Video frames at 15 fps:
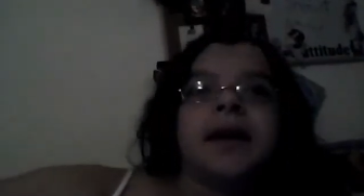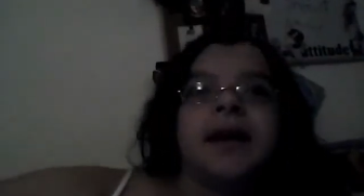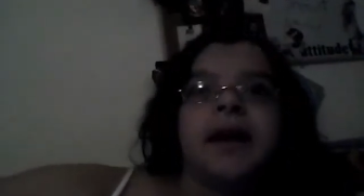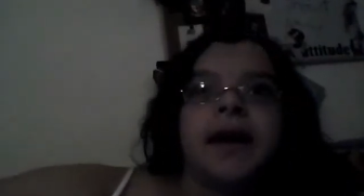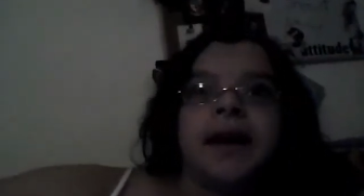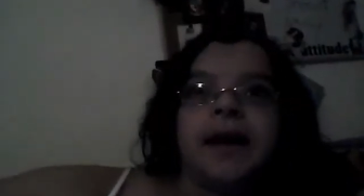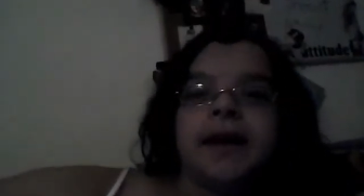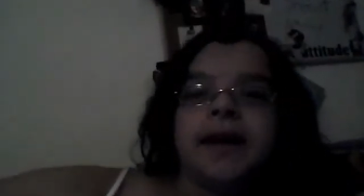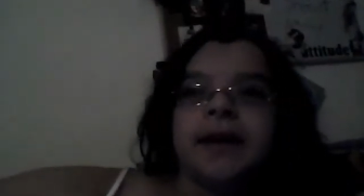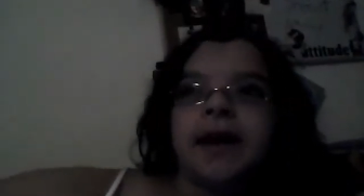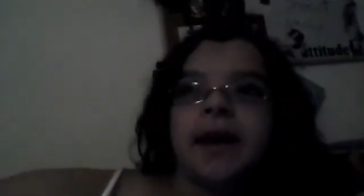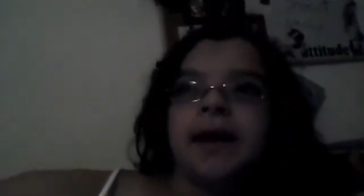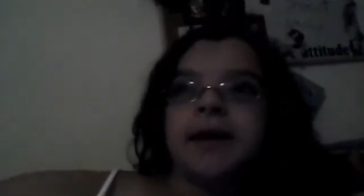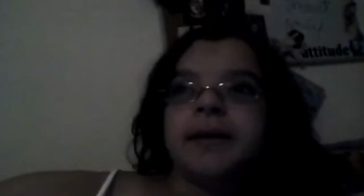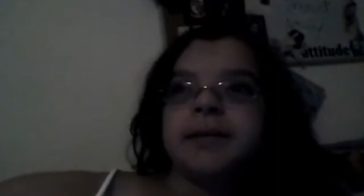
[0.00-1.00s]
And
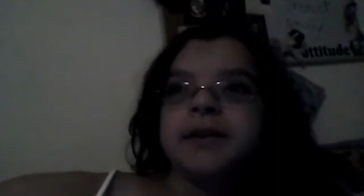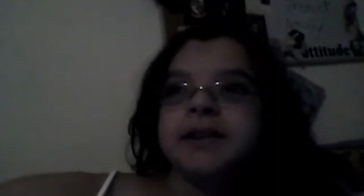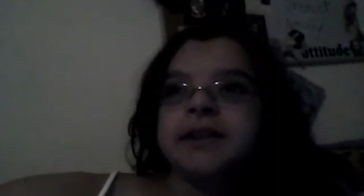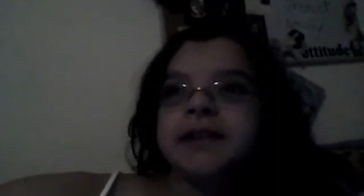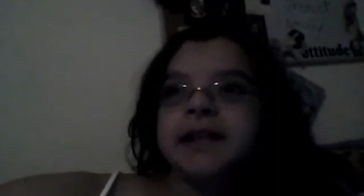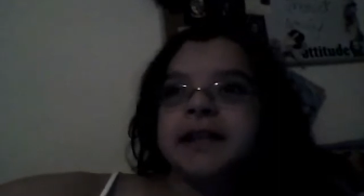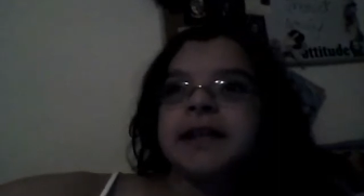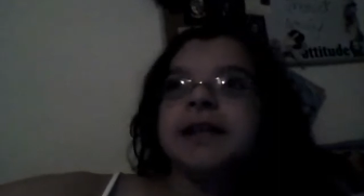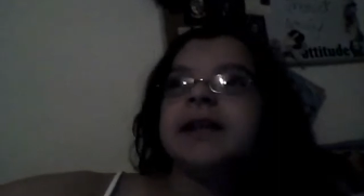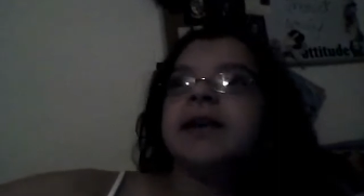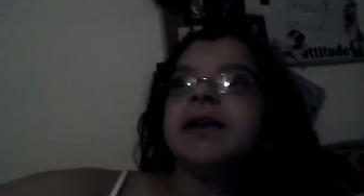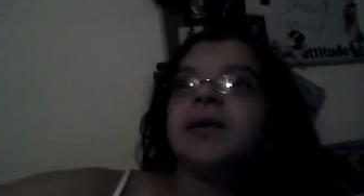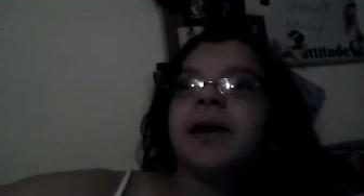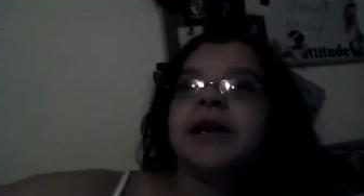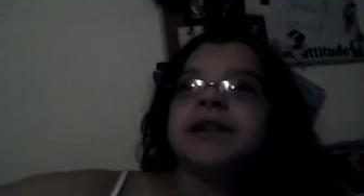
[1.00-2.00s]
I'm just sitting
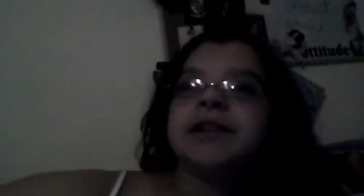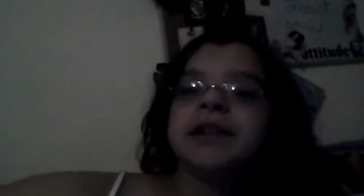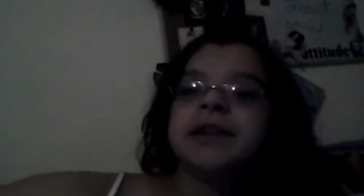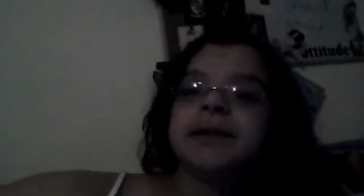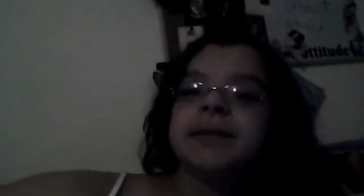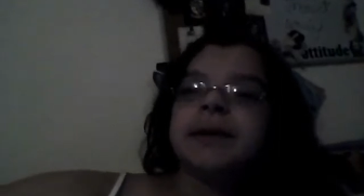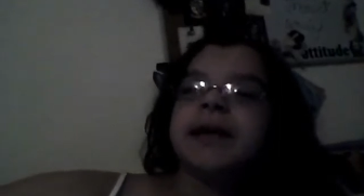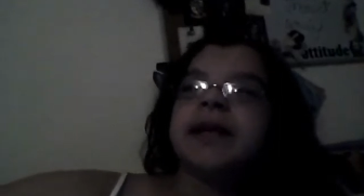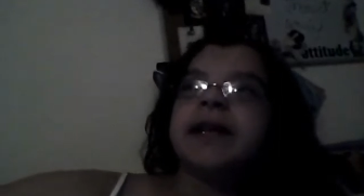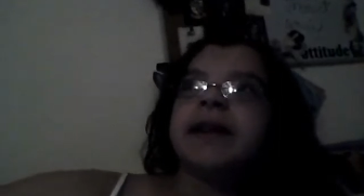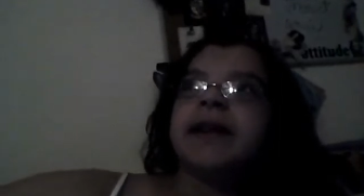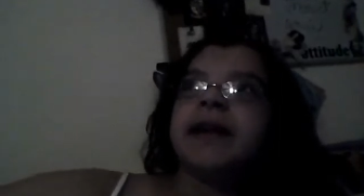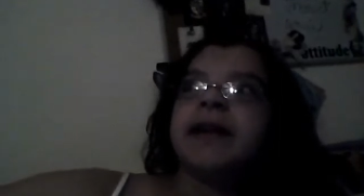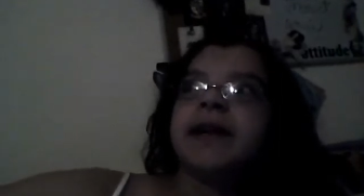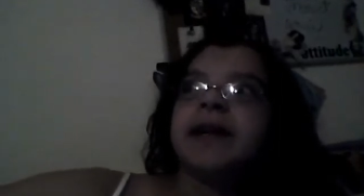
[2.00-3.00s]
here watching my
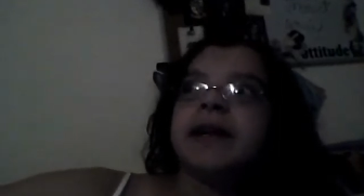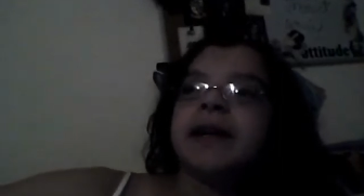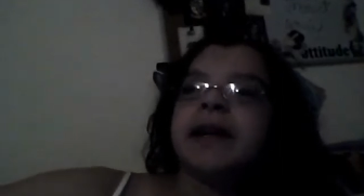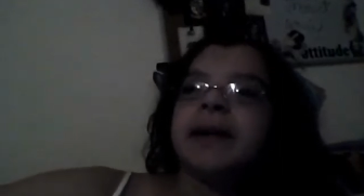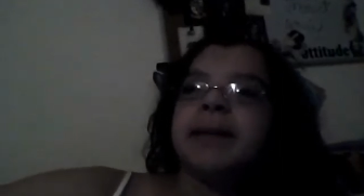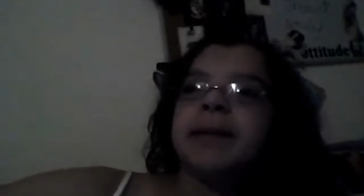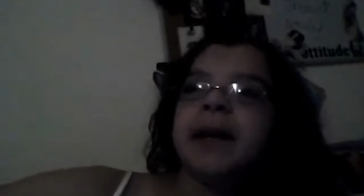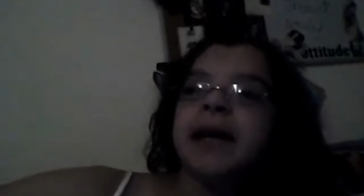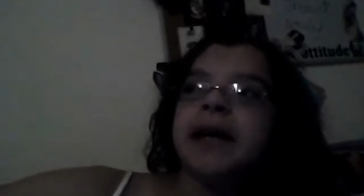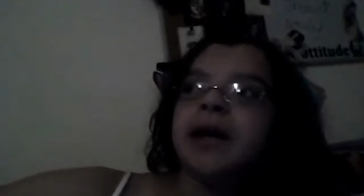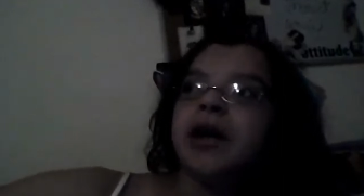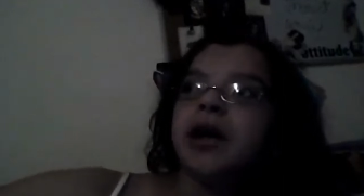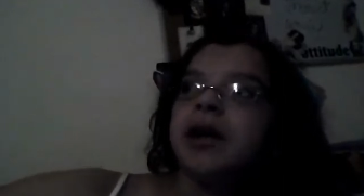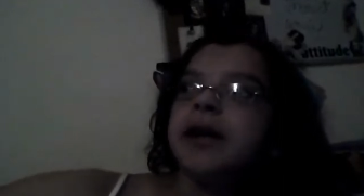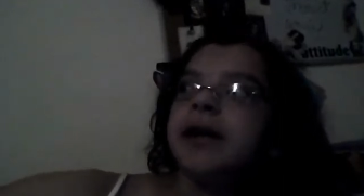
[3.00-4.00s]
ceiling light
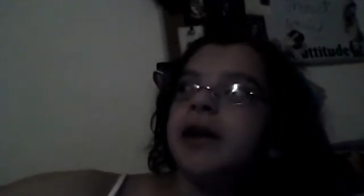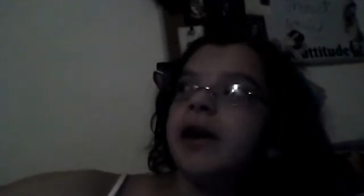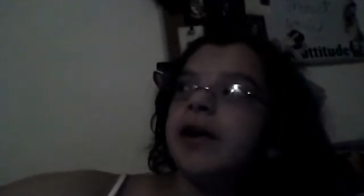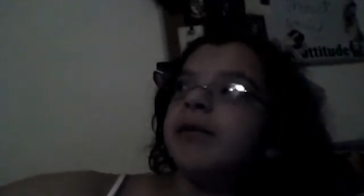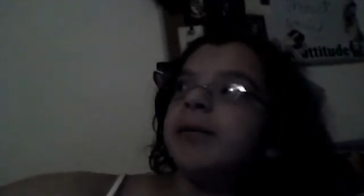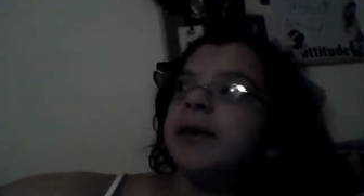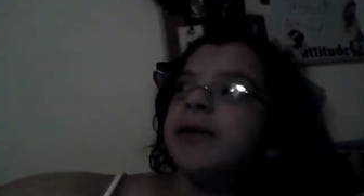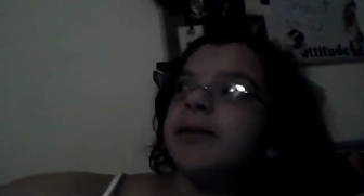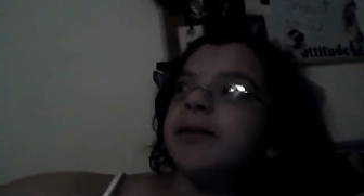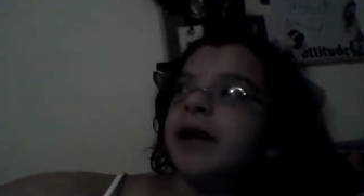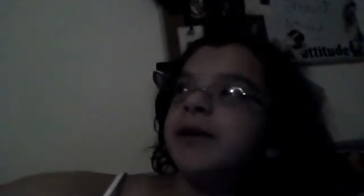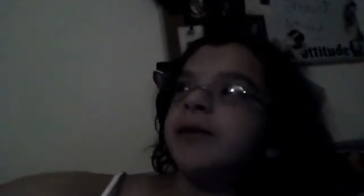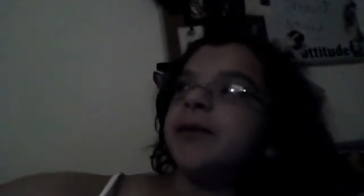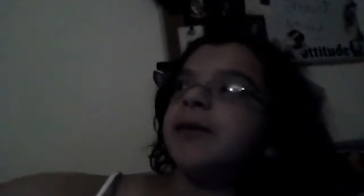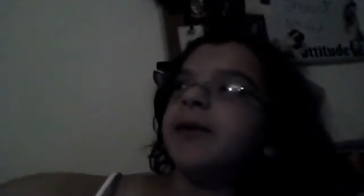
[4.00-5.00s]
blink on and off because,
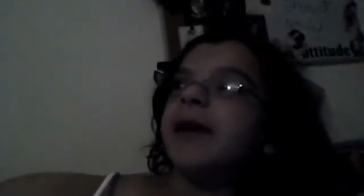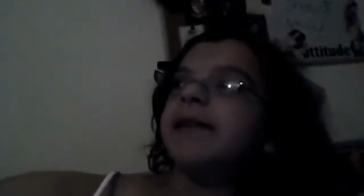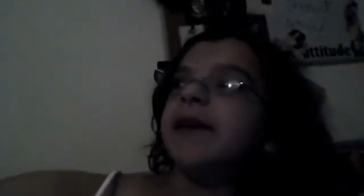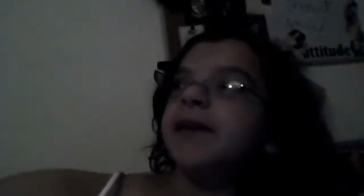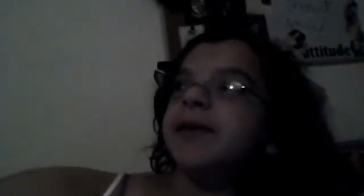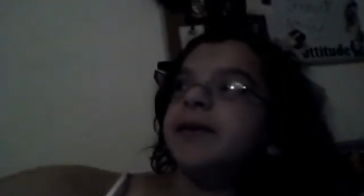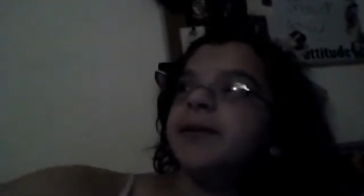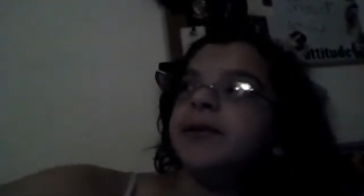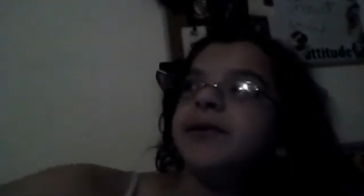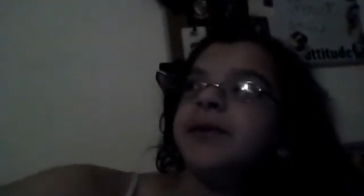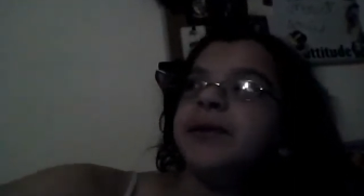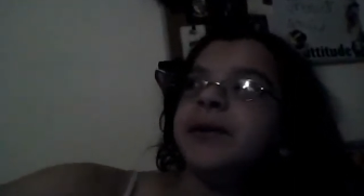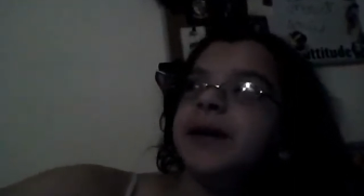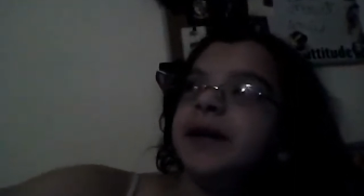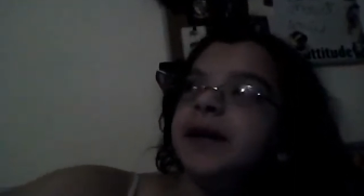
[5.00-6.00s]
I to as I told
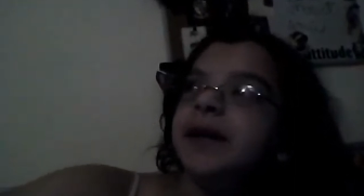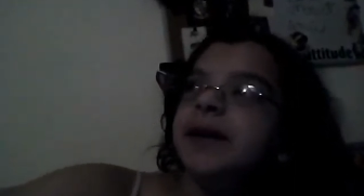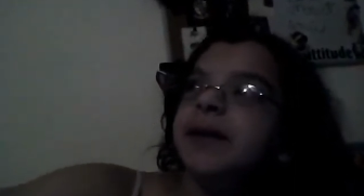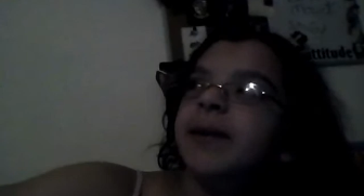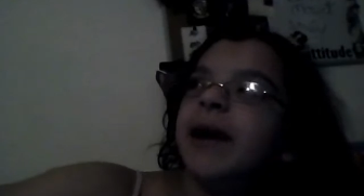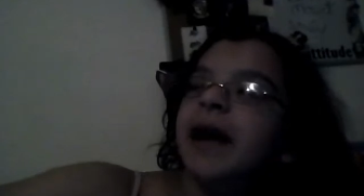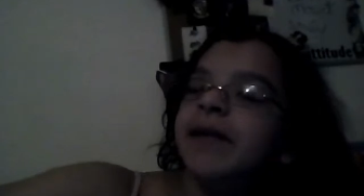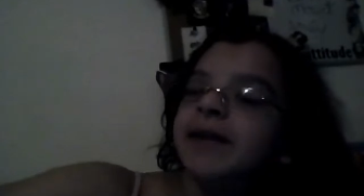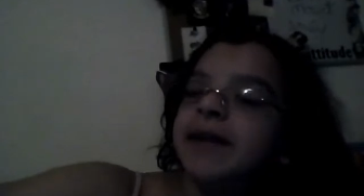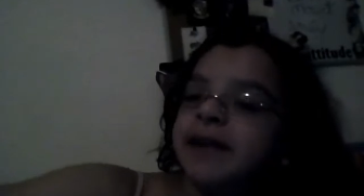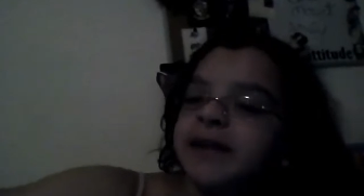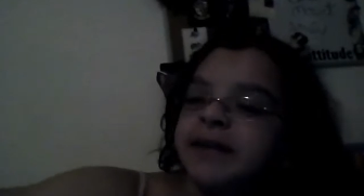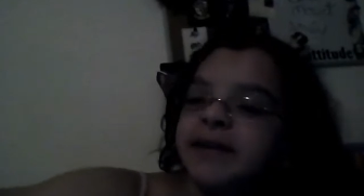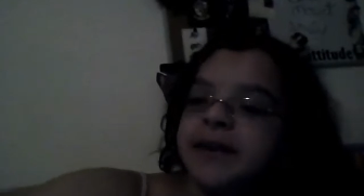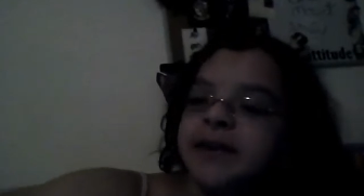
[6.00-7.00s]
you, we're having
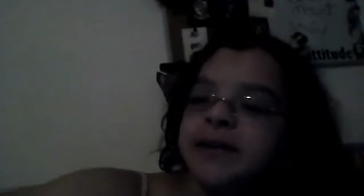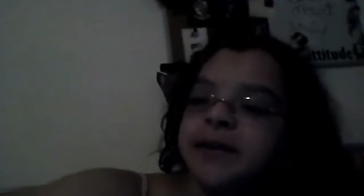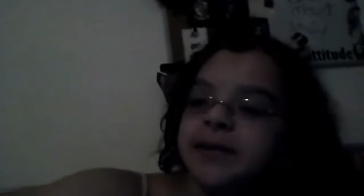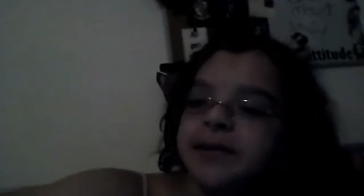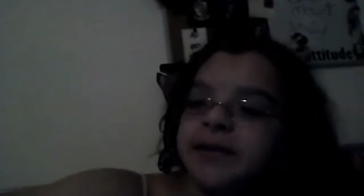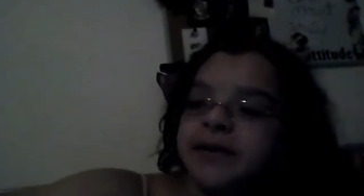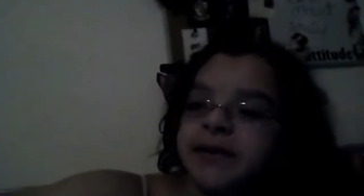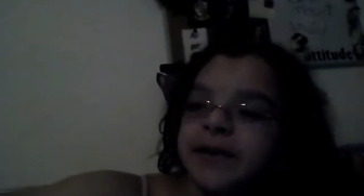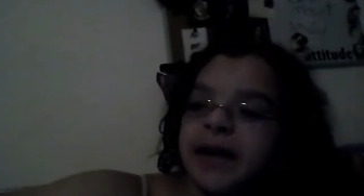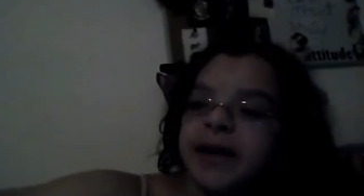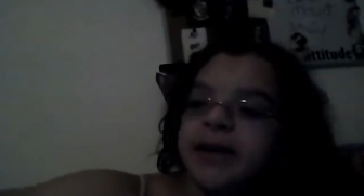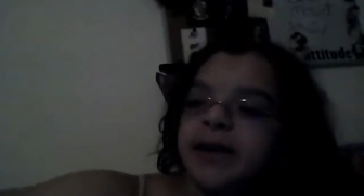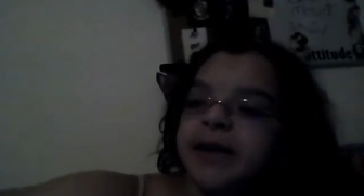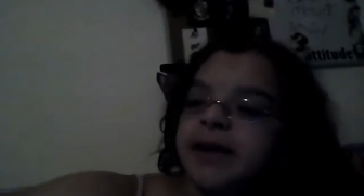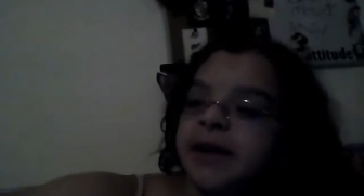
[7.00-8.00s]
this huge,
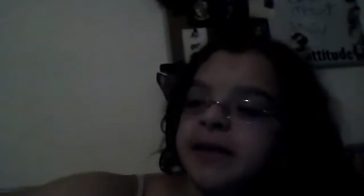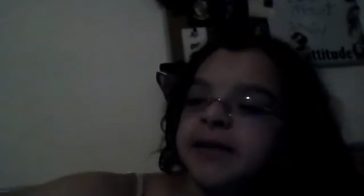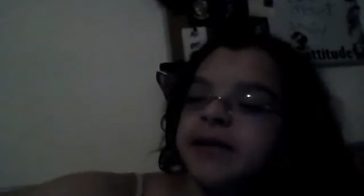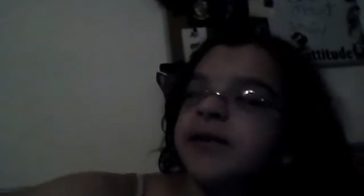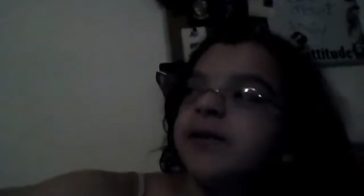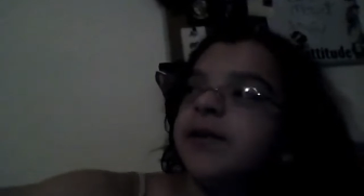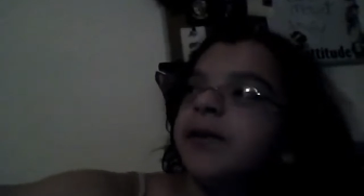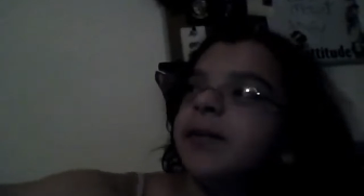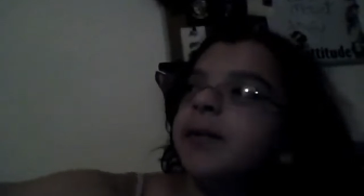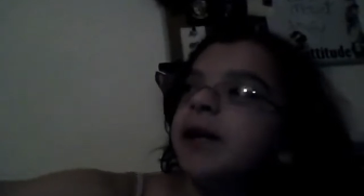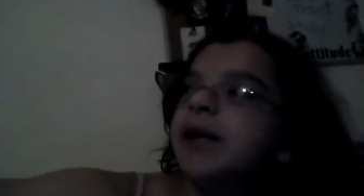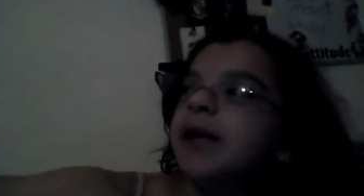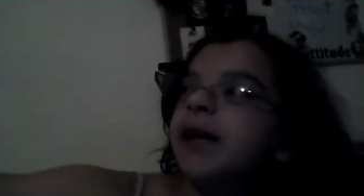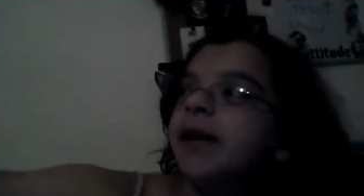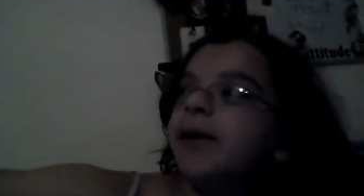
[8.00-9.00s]
scary thunderstorm
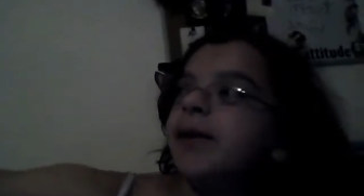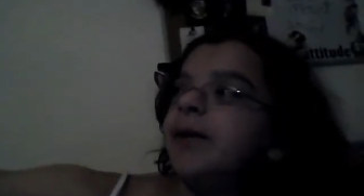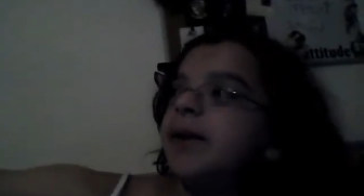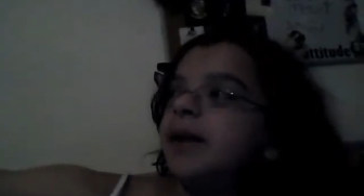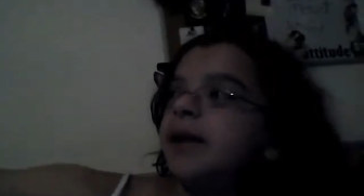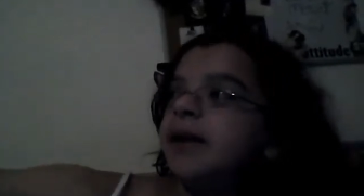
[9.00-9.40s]
right now.